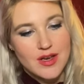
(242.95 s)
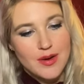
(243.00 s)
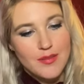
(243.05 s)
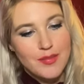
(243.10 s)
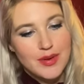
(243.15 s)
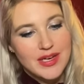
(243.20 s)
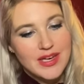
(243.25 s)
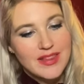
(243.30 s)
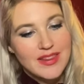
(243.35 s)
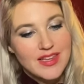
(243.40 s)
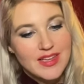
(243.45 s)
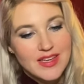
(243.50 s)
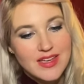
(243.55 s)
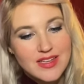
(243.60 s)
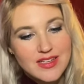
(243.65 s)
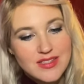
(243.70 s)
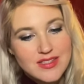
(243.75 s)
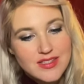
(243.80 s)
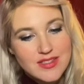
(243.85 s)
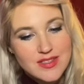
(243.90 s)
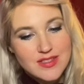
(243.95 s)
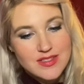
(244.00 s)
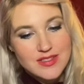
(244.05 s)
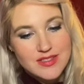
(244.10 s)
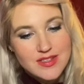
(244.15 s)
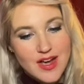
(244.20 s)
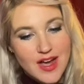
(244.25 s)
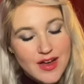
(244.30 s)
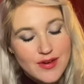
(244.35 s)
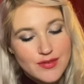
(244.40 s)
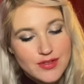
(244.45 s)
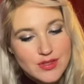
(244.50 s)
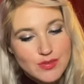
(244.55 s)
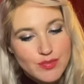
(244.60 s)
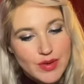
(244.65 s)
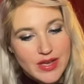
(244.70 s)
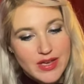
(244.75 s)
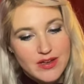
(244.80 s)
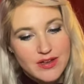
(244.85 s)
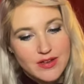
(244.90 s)
But in the east, the sky was
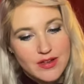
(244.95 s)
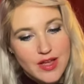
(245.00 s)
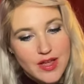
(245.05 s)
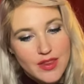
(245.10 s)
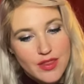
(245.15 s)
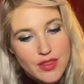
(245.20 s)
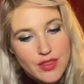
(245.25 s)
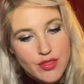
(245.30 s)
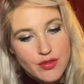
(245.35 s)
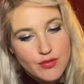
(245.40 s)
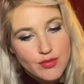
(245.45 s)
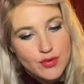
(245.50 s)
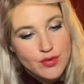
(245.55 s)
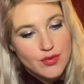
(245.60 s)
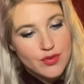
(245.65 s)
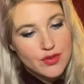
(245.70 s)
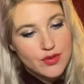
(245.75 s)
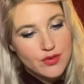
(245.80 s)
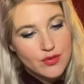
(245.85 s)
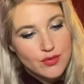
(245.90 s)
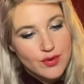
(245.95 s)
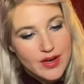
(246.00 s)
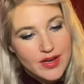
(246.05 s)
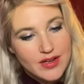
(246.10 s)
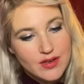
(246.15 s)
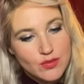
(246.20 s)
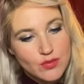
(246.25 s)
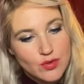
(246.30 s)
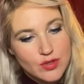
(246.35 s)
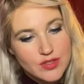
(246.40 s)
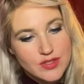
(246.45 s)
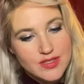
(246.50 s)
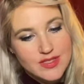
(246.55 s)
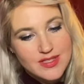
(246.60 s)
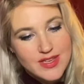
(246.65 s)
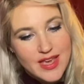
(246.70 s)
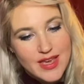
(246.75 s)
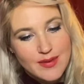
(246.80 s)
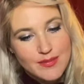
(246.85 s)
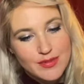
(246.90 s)
pale, and through the gray woods
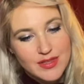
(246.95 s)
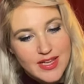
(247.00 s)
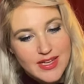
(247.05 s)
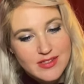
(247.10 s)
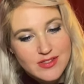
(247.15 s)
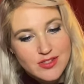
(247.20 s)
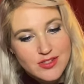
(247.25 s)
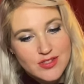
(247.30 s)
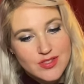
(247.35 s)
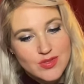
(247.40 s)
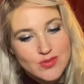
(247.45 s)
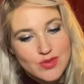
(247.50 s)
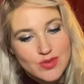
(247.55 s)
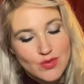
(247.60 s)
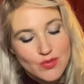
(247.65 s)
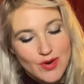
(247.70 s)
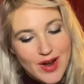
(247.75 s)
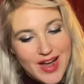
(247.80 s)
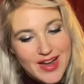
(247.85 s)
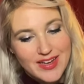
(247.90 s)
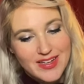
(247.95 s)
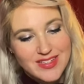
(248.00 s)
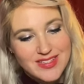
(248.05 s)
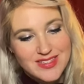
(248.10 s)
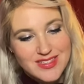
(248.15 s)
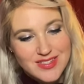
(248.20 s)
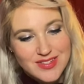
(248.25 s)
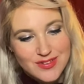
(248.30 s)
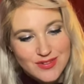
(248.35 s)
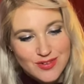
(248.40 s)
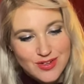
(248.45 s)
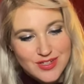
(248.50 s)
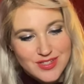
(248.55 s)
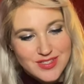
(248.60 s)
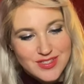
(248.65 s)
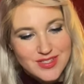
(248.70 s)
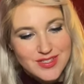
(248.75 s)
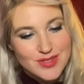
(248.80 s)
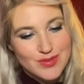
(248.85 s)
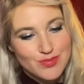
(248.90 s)
came lanterns with wagons and
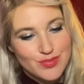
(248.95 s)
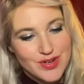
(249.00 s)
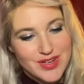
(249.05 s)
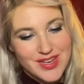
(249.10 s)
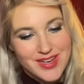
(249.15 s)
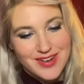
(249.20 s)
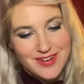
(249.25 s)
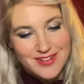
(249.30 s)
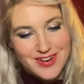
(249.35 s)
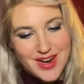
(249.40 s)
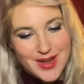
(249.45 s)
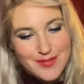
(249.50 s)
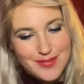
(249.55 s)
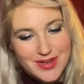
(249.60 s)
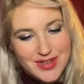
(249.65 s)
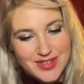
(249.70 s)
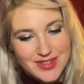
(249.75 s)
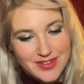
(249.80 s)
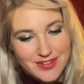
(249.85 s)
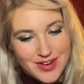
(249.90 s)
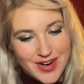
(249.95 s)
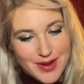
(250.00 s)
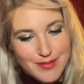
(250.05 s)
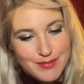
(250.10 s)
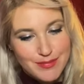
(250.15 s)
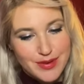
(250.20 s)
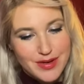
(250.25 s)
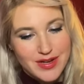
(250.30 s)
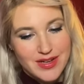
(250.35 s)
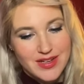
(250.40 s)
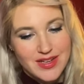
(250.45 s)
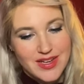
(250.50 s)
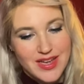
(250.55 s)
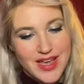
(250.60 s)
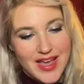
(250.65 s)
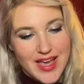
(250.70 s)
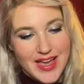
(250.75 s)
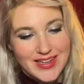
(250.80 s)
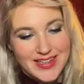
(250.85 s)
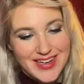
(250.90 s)
horses, bringing Grandma and Grandpa
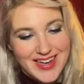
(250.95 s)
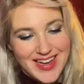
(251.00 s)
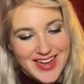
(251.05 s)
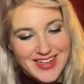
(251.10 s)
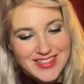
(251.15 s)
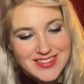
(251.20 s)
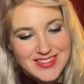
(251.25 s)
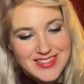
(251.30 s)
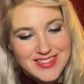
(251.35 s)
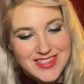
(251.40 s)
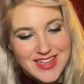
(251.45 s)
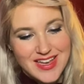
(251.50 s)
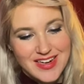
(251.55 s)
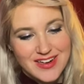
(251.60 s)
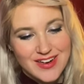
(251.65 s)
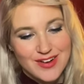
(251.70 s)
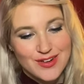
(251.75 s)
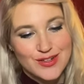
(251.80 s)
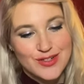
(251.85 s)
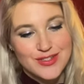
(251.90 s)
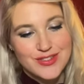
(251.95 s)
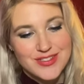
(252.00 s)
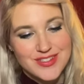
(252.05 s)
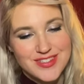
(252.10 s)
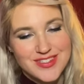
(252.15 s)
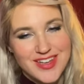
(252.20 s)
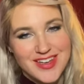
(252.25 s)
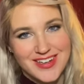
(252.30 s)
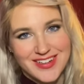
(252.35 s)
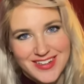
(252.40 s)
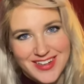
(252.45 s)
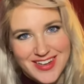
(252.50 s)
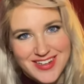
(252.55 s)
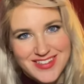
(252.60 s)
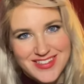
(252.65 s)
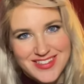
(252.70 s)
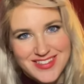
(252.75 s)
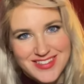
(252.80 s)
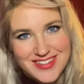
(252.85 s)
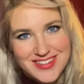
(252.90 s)
and aunts and uncles and
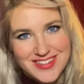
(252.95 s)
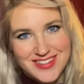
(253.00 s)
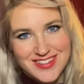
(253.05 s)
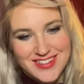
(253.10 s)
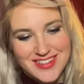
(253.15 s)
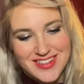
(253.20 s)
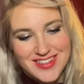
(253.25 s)
cousins.